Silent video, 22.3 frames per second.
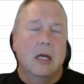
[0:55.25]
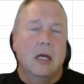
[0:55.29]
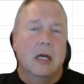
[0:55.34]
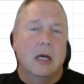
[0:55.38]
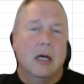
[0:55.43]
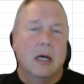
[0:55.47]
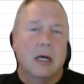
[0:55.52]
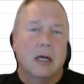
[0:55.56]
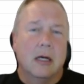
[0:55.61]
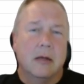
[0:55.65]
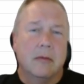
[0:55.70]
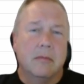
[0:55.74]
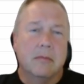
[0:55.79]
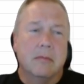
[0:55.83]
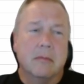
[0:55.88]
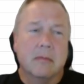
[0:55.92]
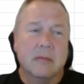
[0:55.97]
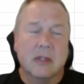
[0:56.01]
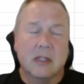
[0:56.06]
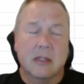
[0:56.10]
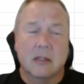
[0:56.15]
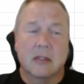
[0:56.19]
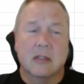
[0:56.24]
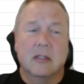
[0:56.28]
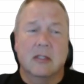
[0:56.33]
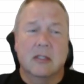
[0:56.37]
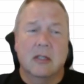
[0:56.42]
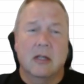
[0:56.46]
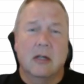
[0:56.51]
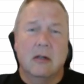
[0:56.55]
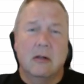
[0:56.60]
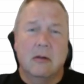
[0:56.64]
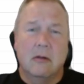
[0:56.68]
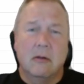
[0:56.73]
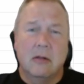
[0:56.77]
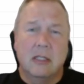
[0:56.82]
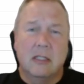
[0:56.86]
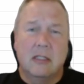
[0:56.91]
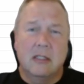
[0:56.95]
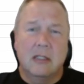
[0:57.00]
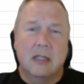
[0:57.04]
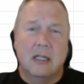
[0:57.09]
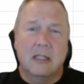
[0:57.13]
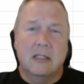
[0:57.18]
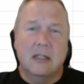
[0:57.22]
Uh, so
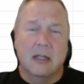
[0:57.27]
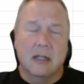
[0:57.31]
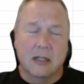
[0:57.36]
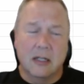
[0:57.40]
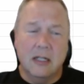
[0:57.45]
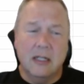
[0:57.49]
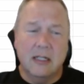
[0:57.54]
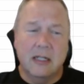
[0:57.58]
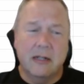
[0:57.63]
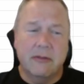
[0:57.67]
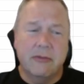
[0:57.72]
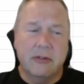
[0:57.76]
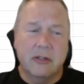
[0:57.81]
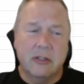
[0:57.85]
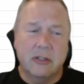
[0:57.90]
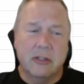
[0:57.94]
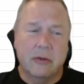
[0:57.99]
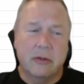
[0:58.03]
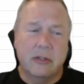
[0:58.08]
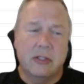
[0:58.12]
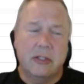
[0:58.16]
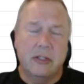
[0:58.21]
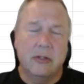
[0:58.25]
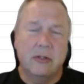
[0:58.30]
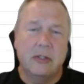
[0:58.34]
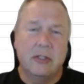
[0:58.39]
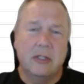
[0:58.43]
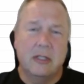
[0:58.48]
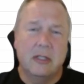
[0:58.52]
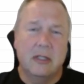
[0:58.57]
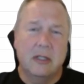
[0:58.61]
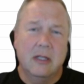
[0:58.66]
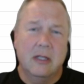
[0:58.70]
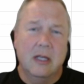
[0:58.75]
it's a little different. So it's using